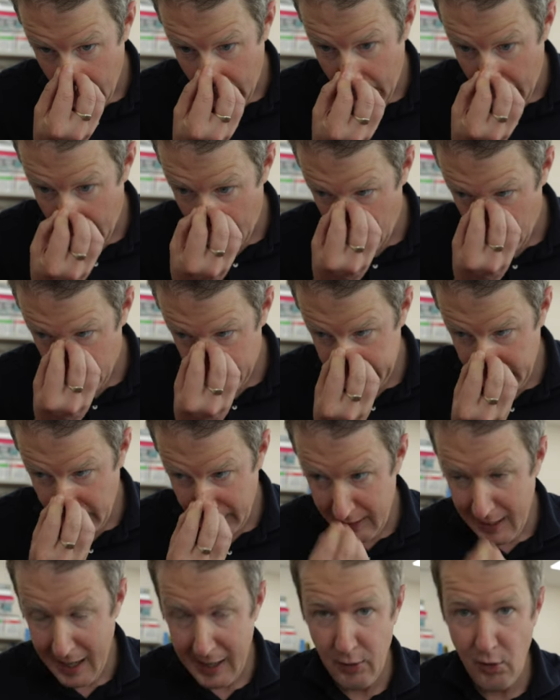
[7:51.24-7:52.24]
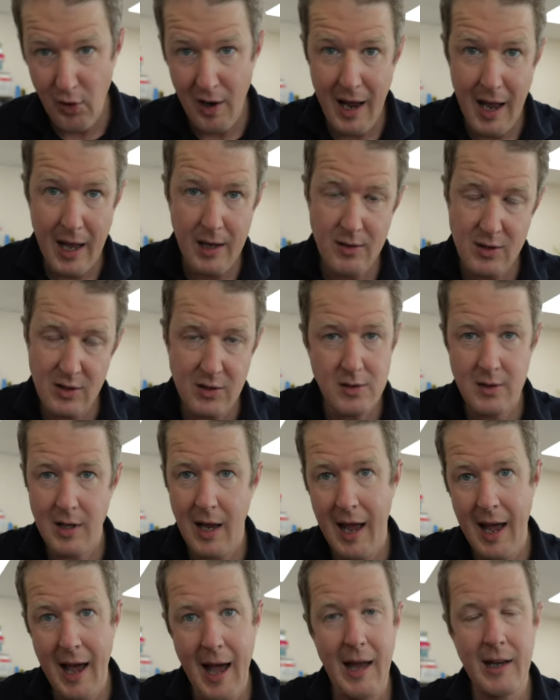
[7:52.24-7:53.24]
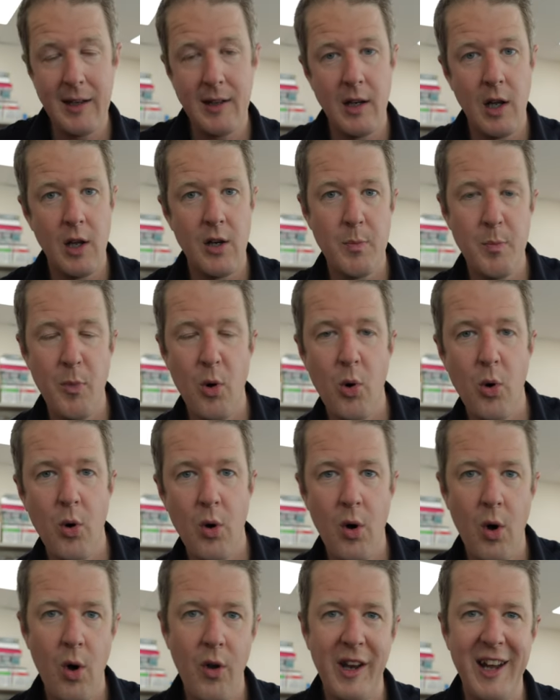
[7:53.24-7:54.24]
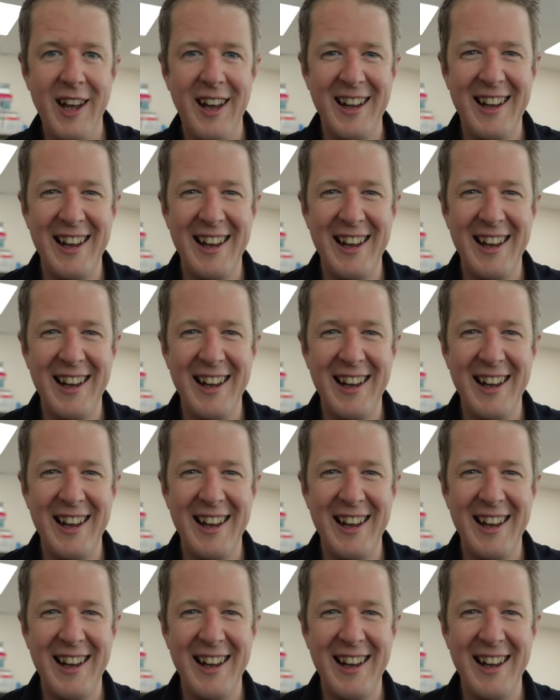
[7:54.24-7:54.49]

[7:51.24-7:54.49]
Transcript: And I was like, yeah, great. Just add a load more on it.